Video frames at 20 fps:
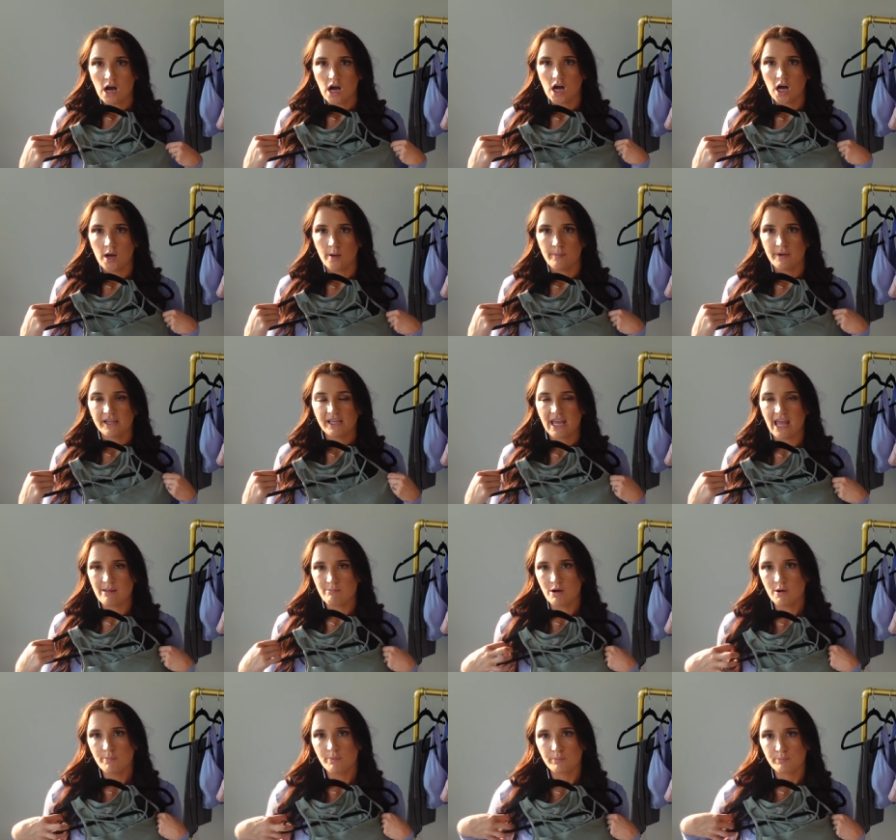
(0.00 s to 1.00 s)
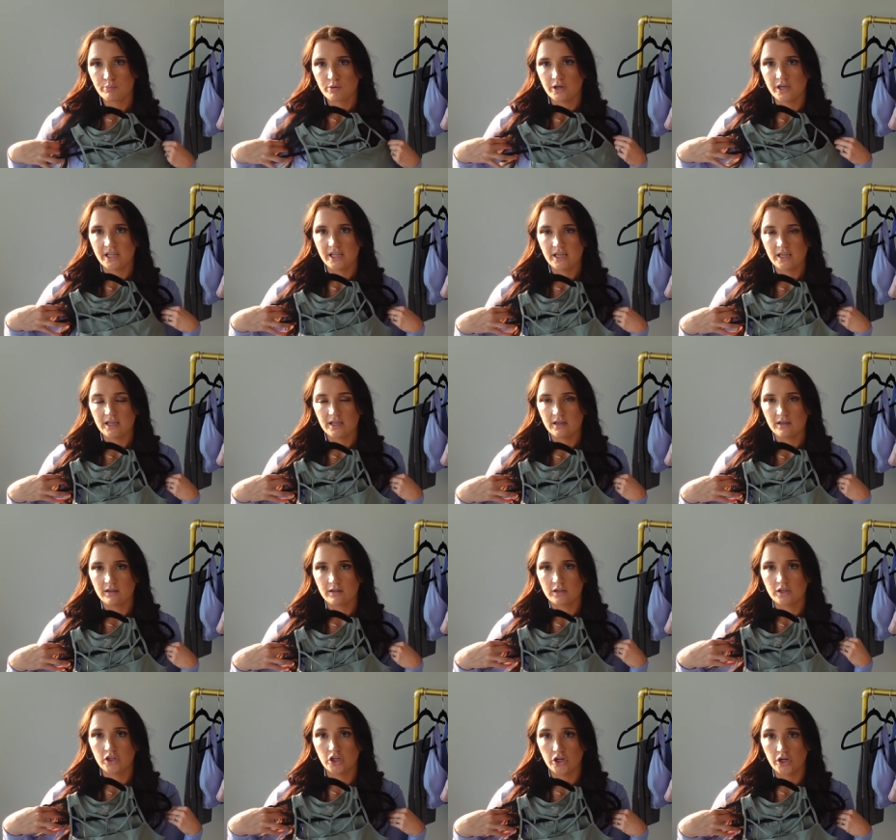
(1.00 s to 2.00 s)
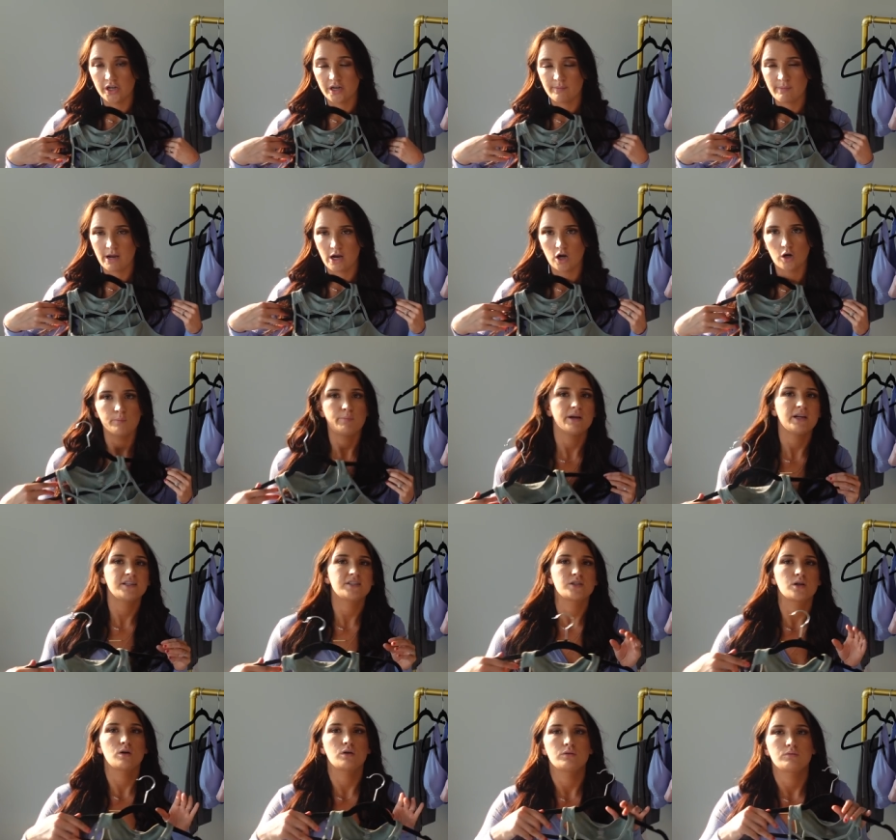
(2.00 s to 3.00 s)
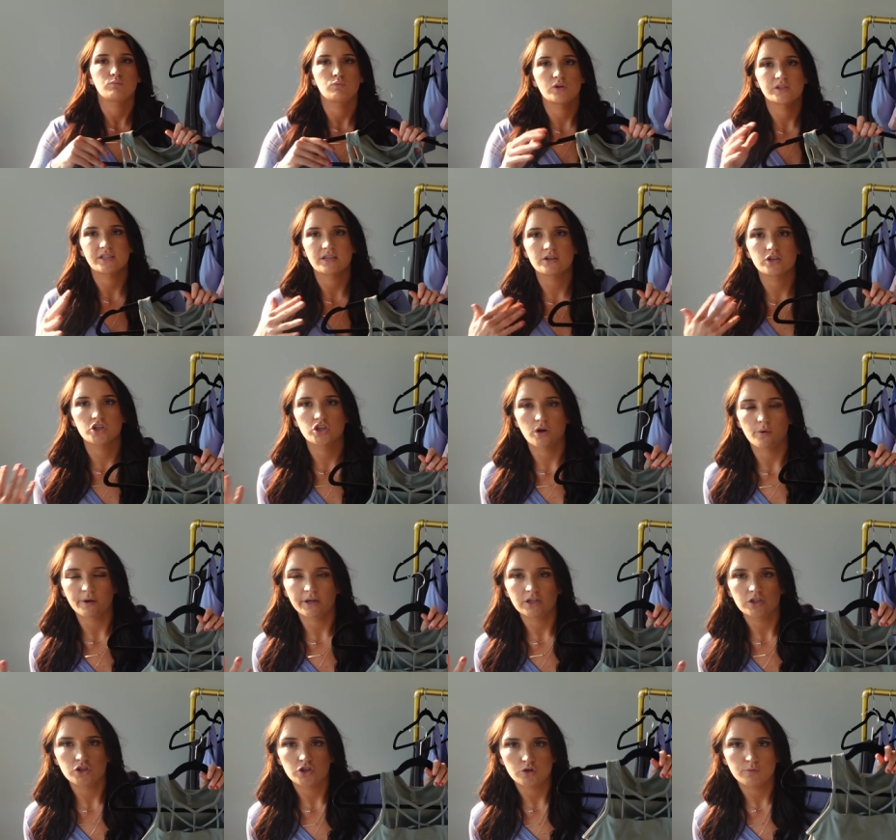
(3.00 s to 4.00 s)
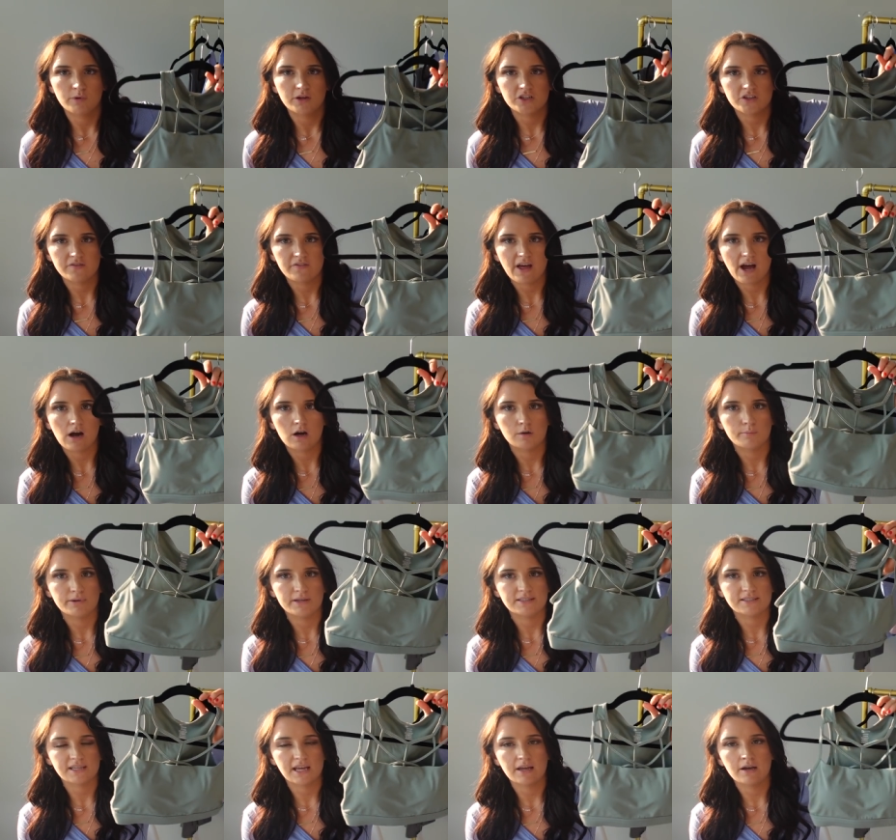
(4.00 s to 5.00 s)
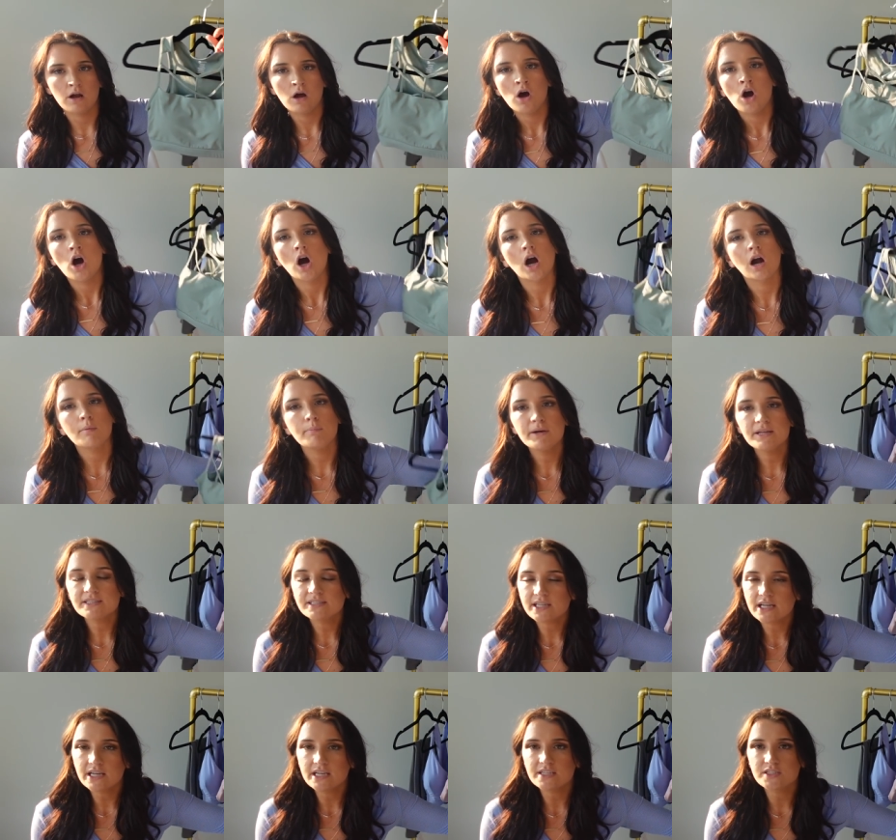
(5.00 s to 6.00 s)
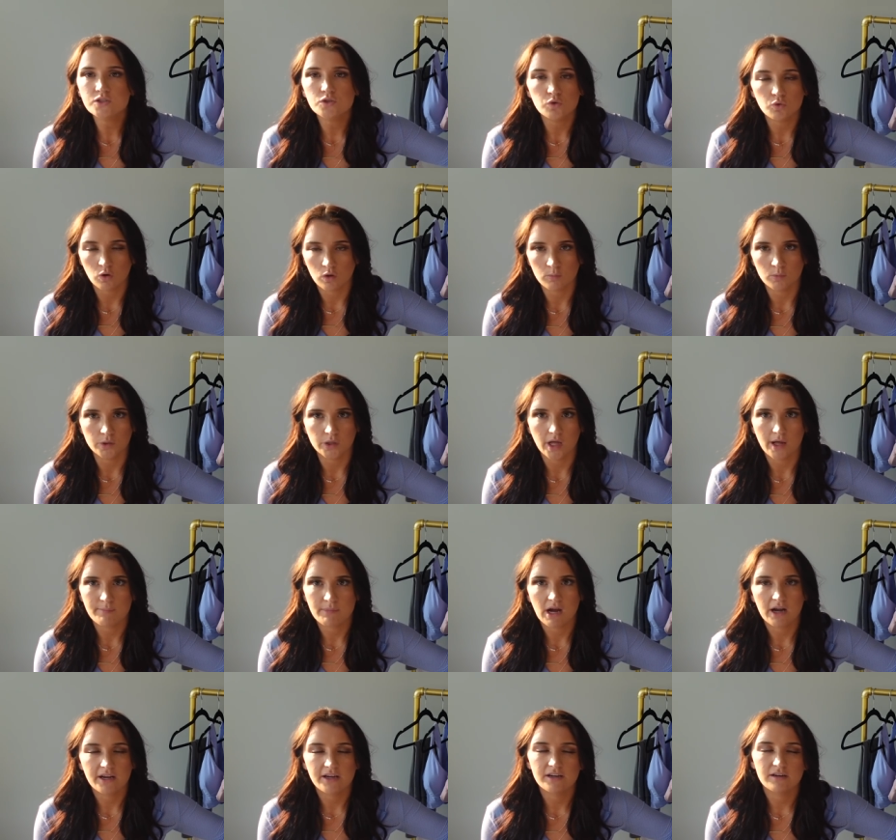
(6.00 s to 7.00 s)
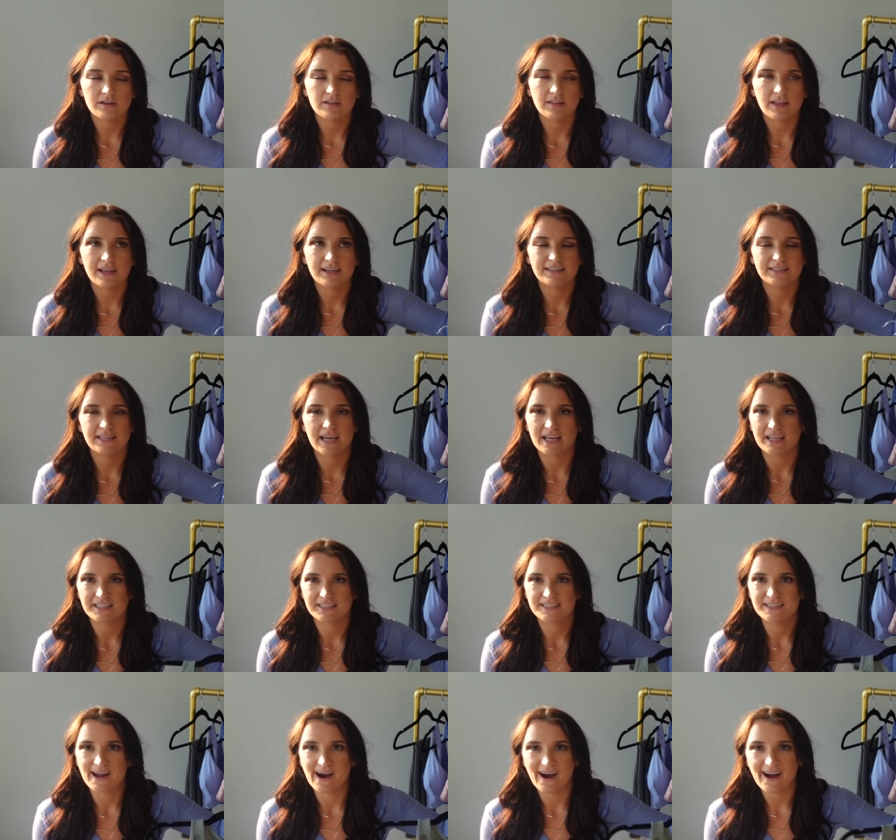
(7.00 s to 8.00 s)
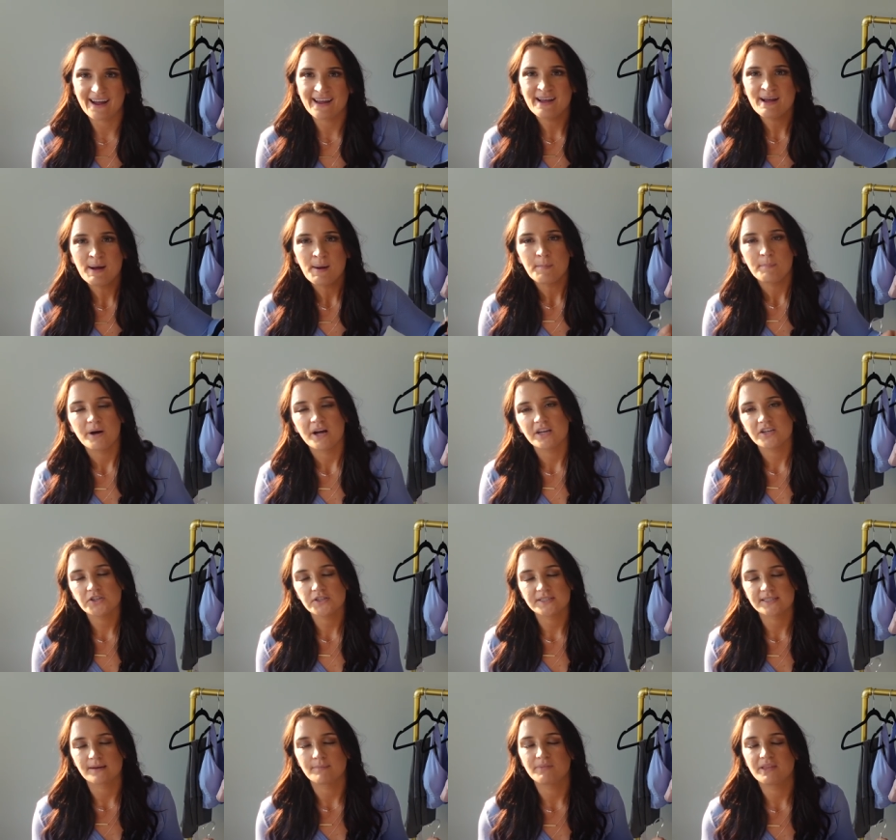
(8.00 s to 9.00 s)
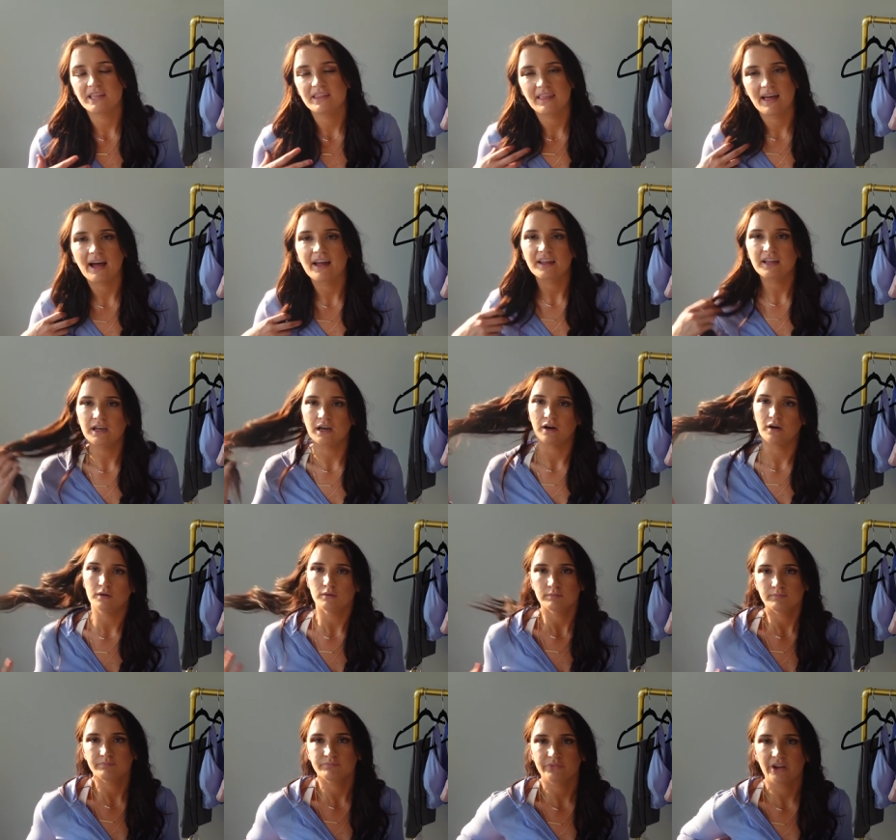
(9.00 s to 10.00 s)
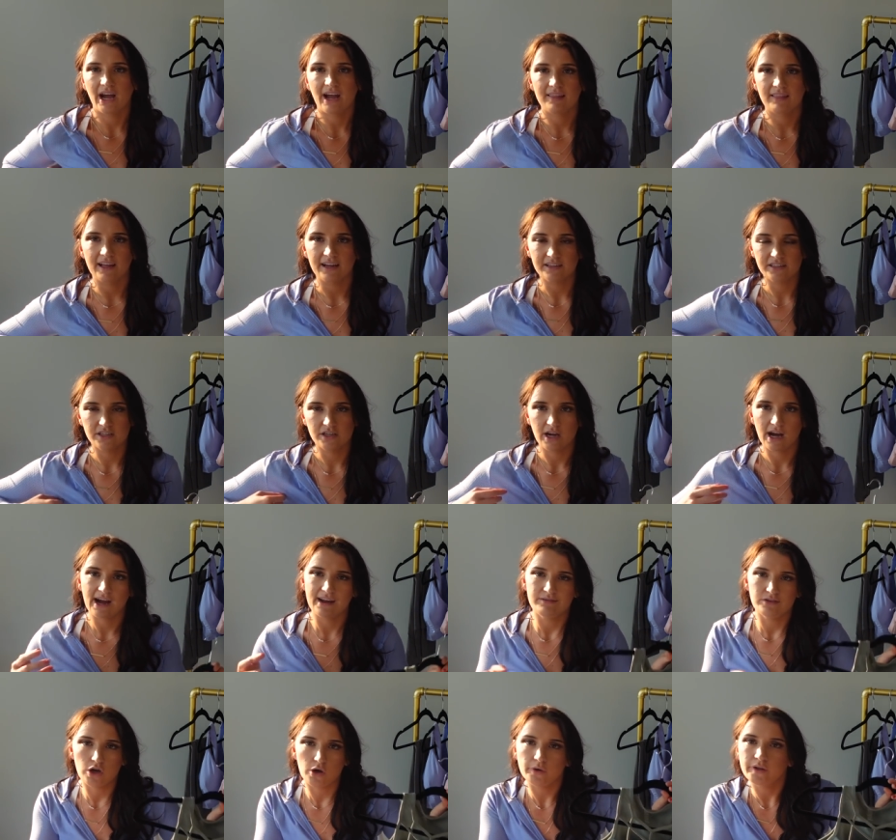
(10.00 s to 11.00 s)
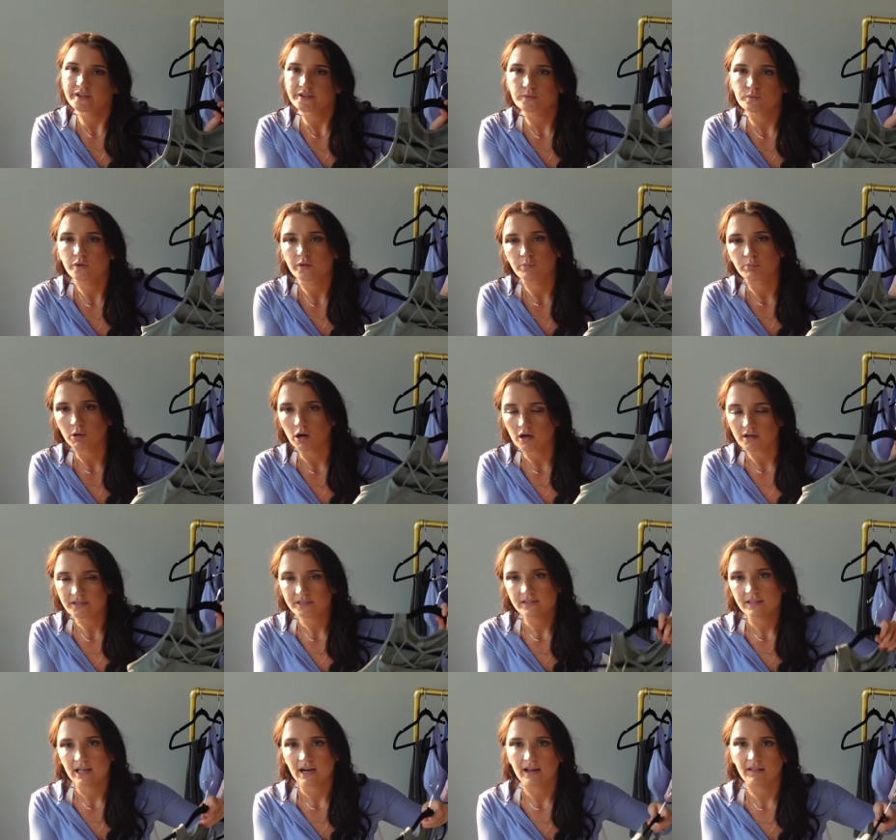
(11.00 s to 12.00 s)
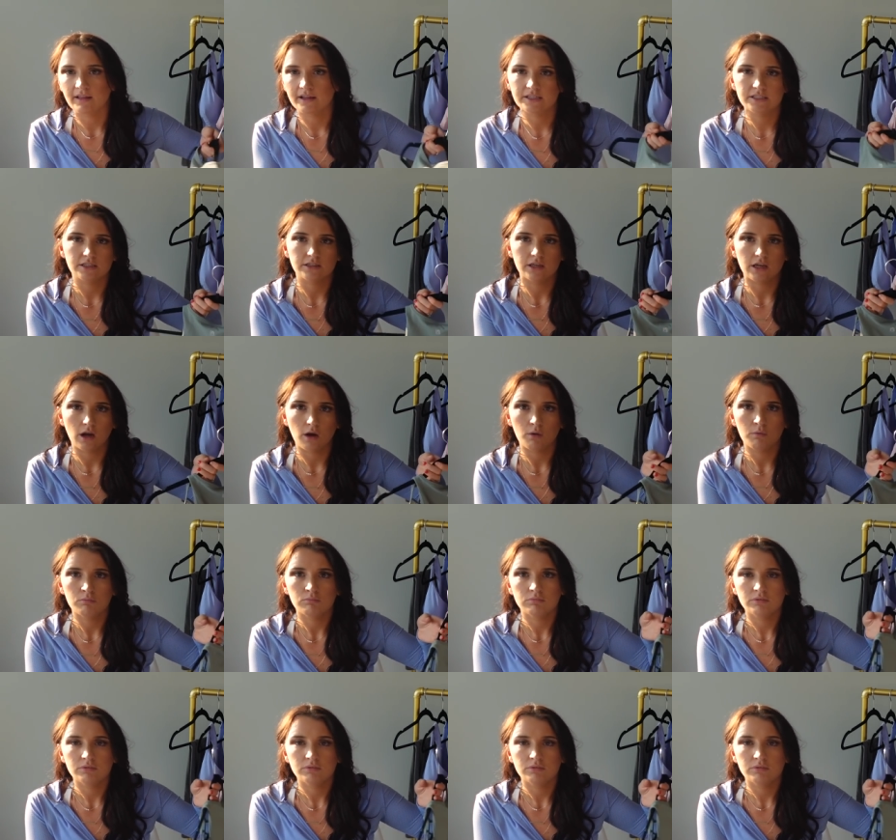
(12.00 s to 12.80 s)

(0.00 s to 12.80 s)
It came up pretty good on my armpit, so it wasn't showing too much of that armpit skin. Armpit skin is normal. I'm not here to like say it's not, but it's just something that, you know, I notice with bras and that I like to, you know,